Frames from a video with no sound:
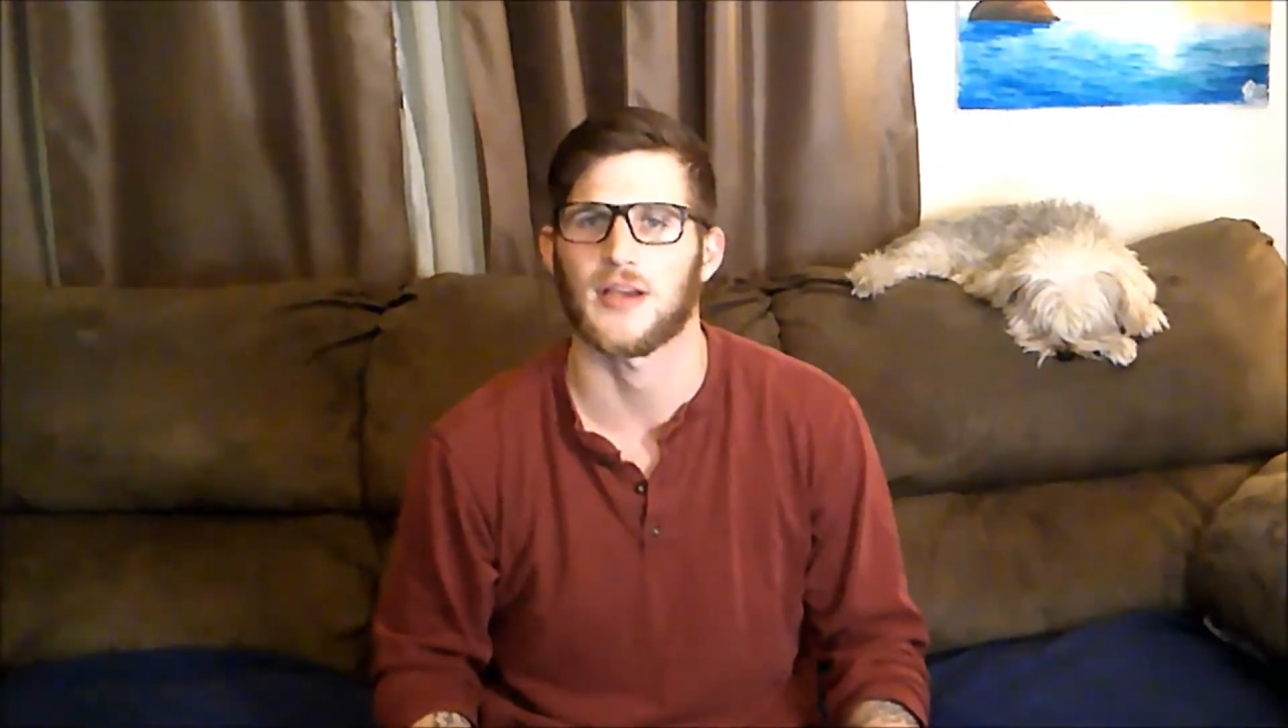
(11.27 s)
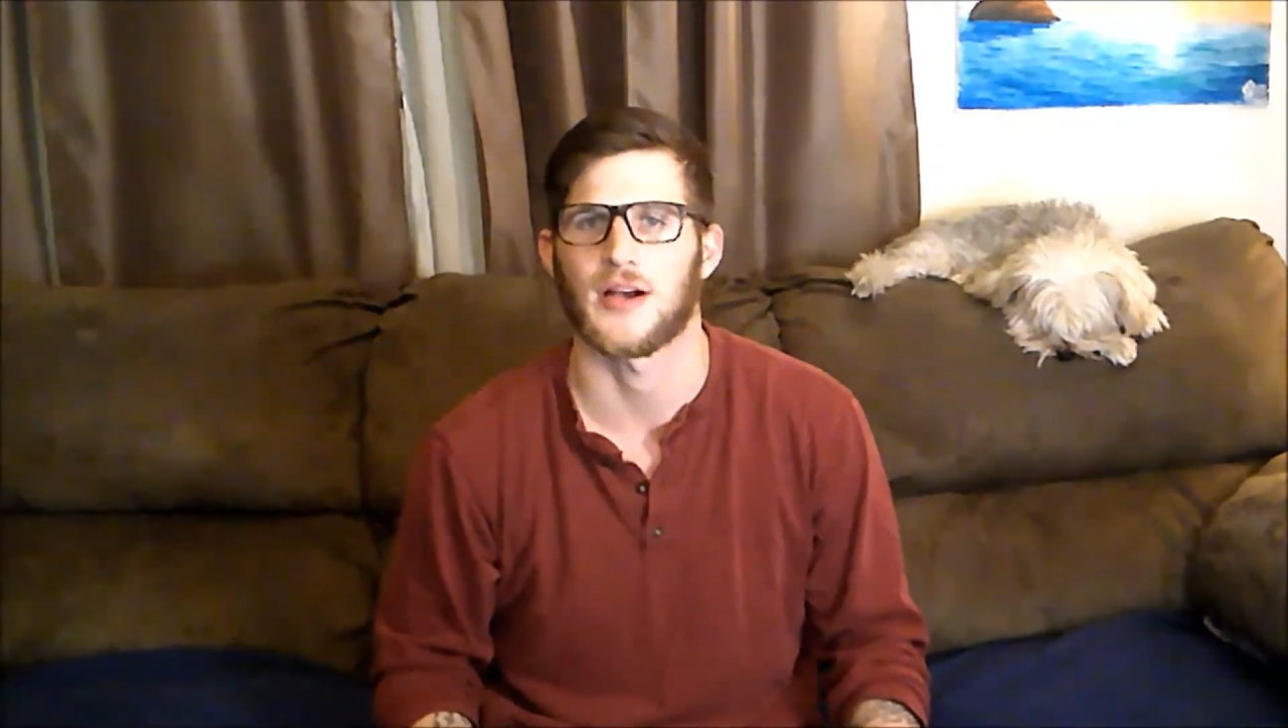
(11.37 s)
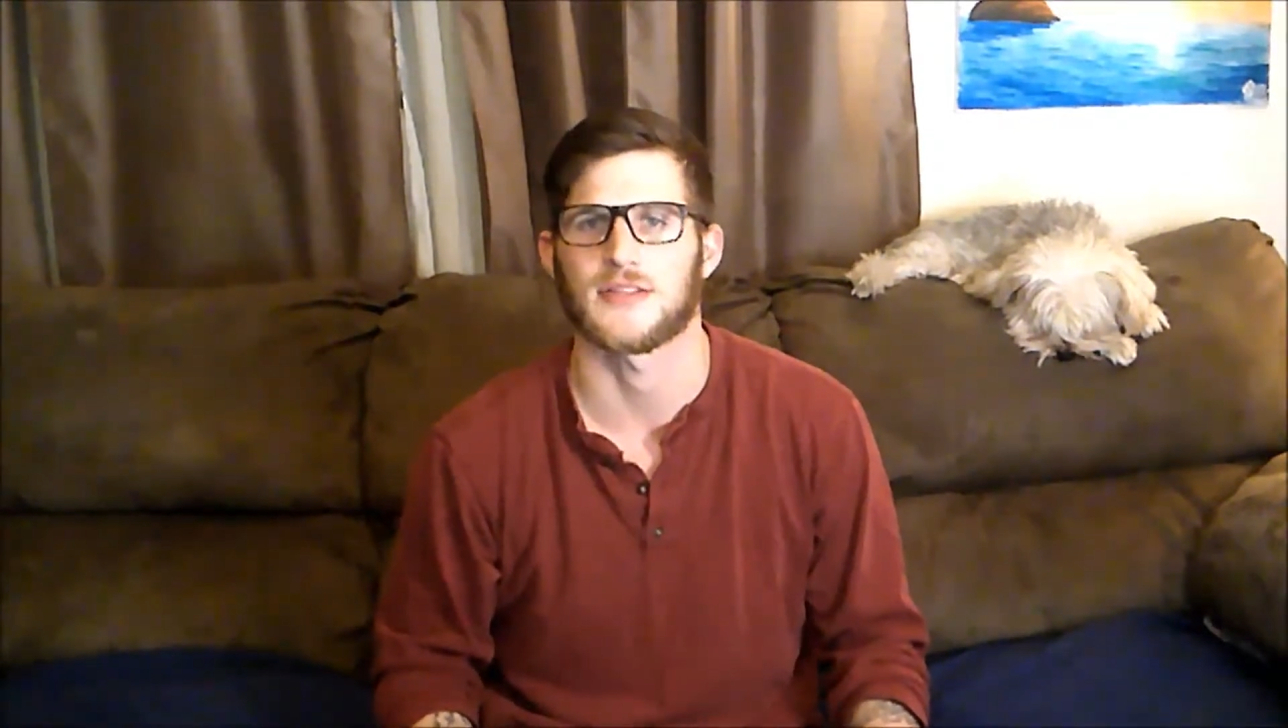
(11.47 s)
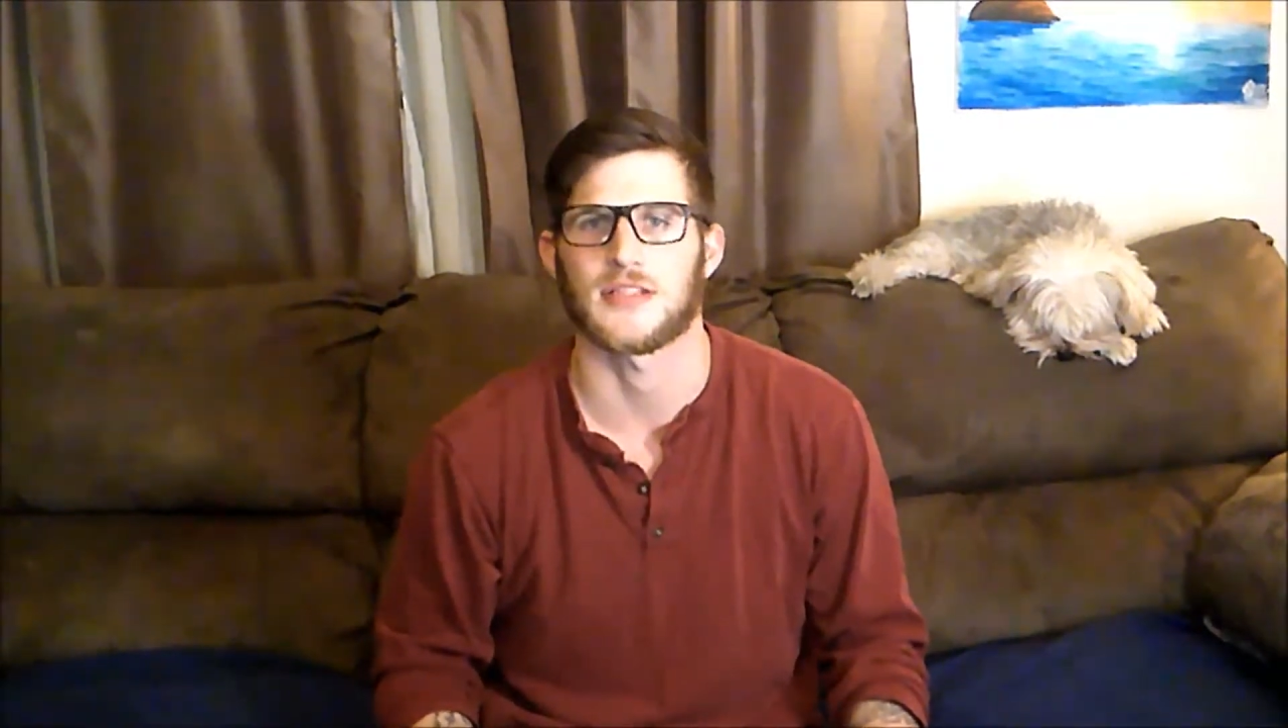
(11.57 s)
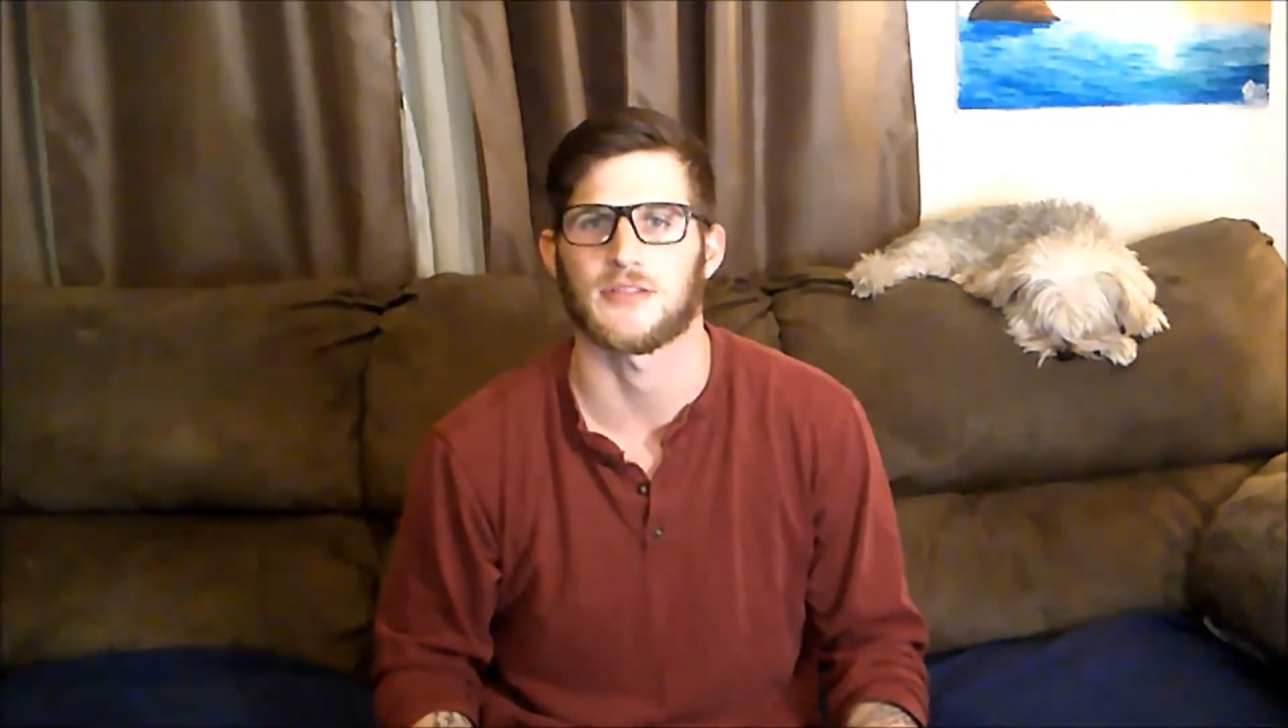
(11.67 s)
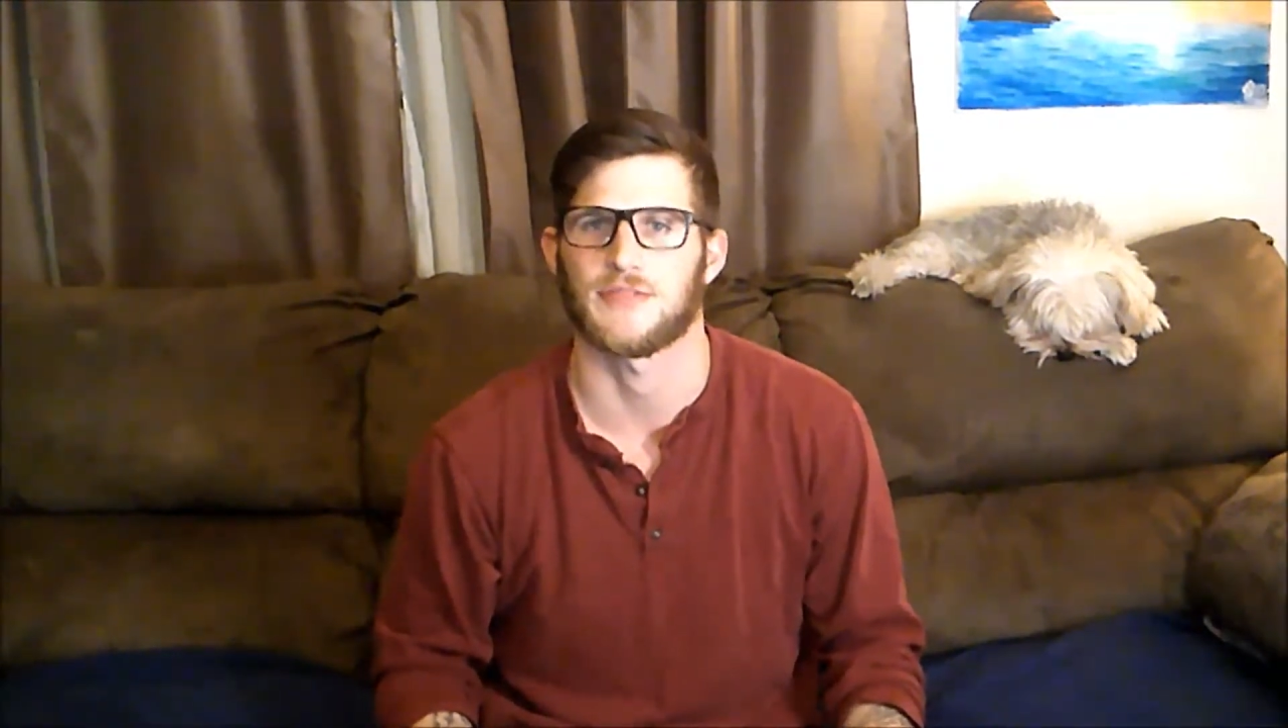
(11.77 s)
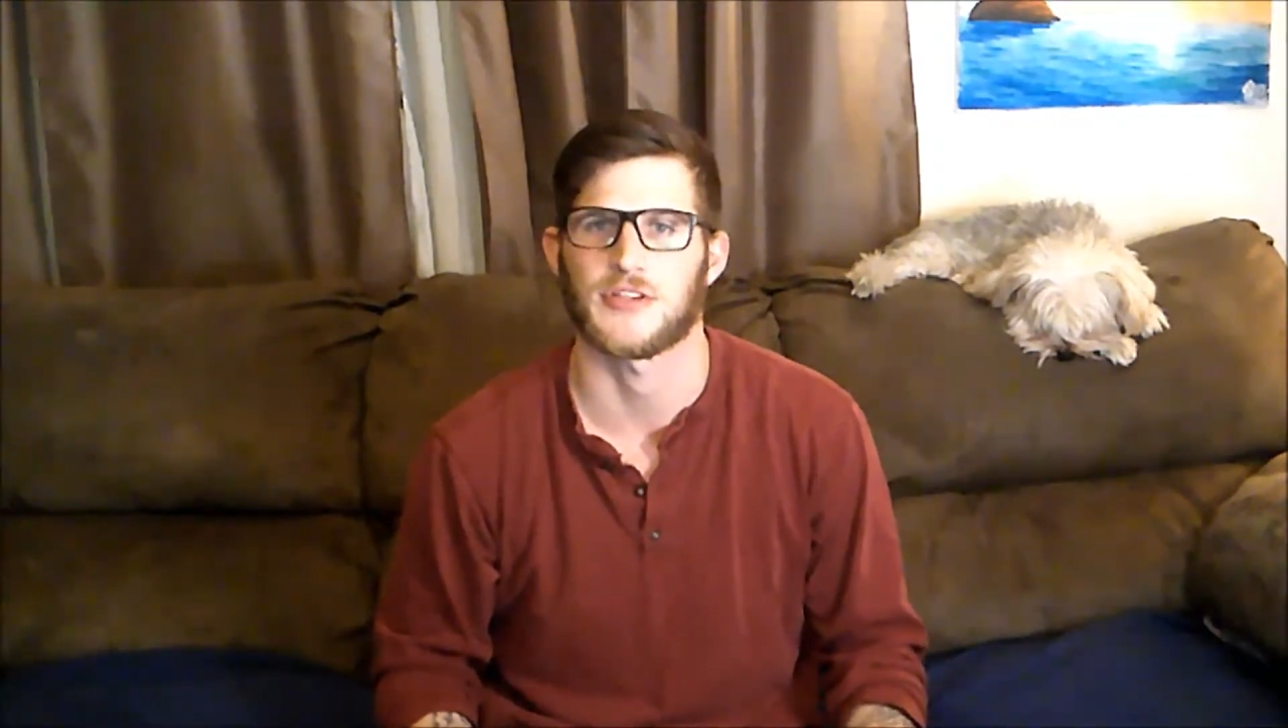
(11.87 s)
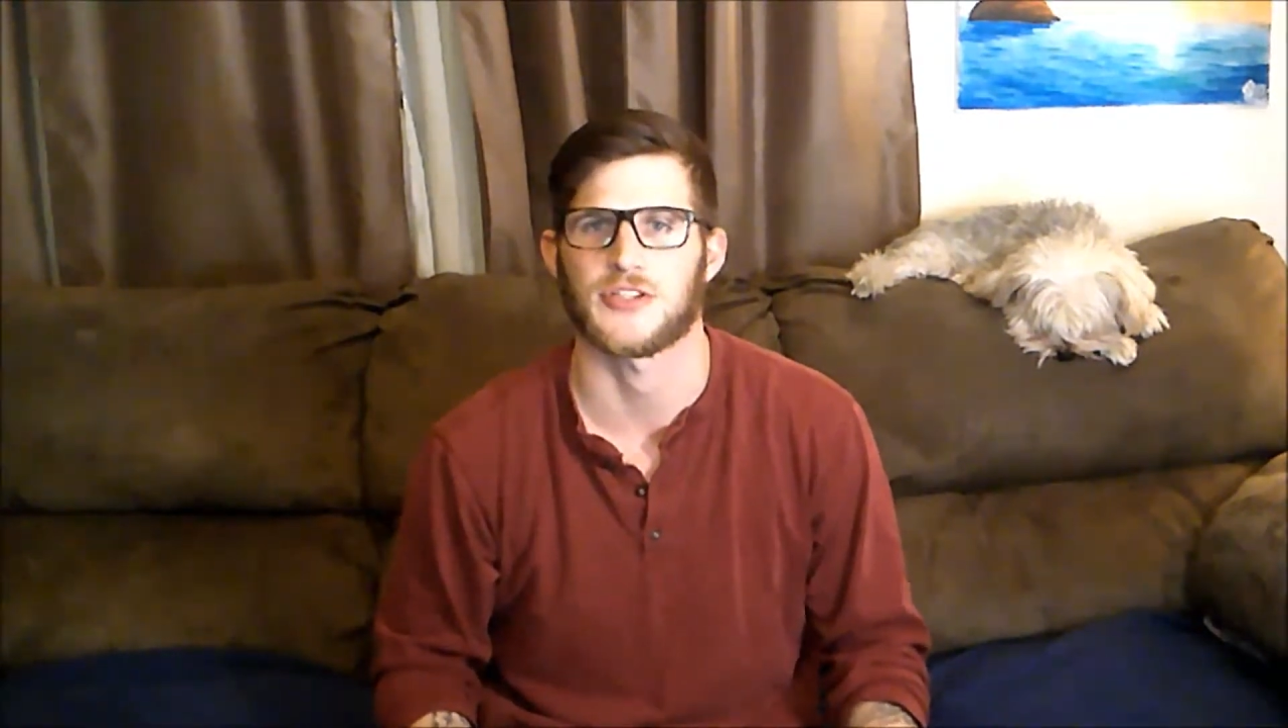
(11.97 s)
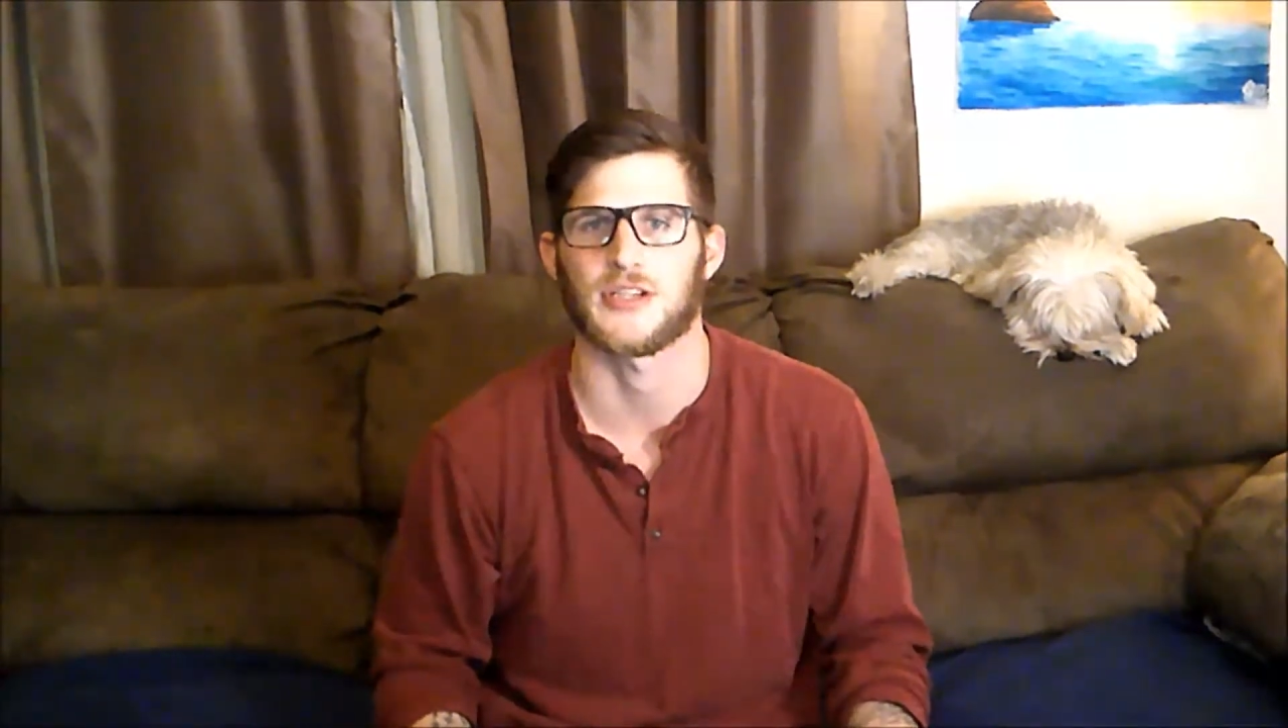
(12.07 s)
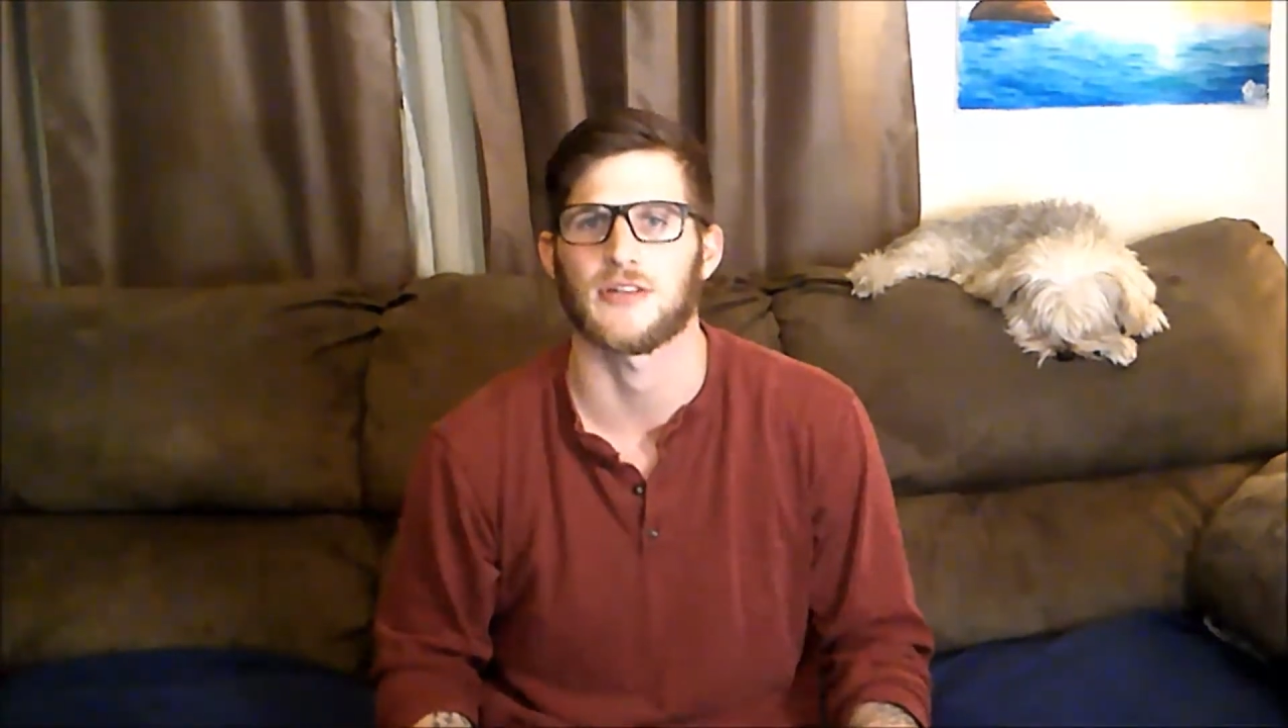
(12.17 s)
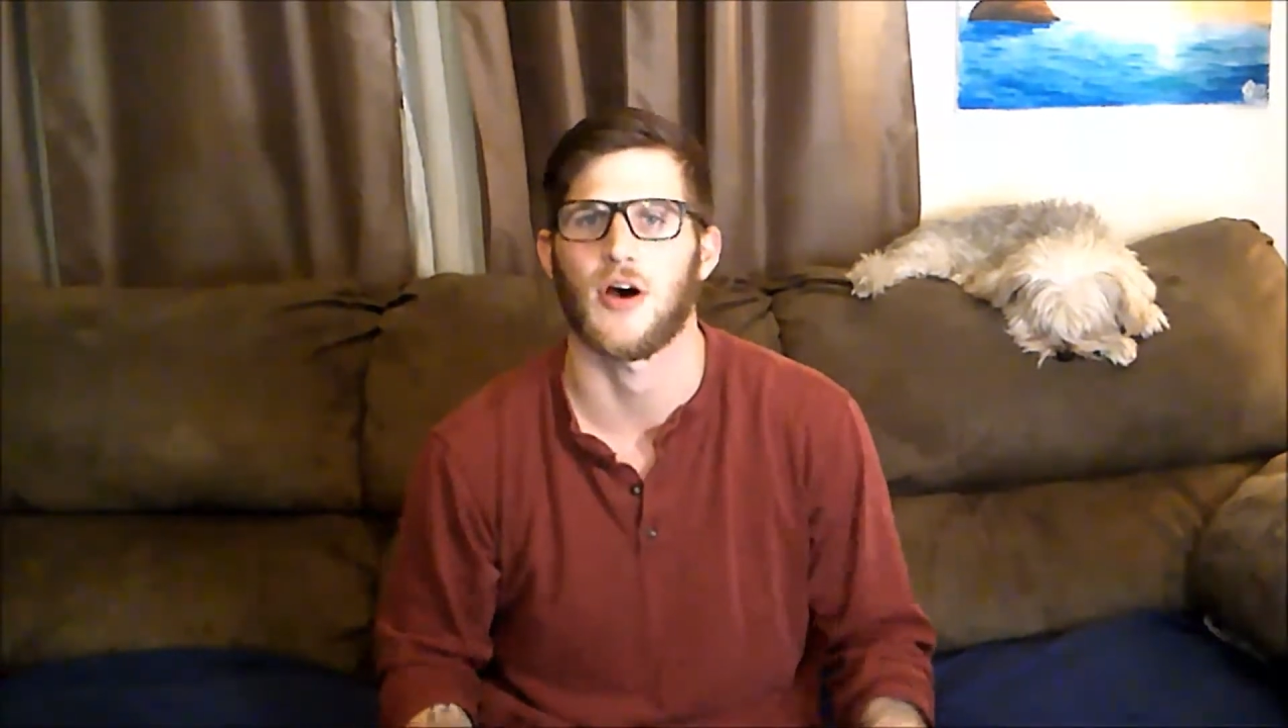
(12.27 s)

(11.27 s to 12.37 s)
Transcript: hunting, fishing,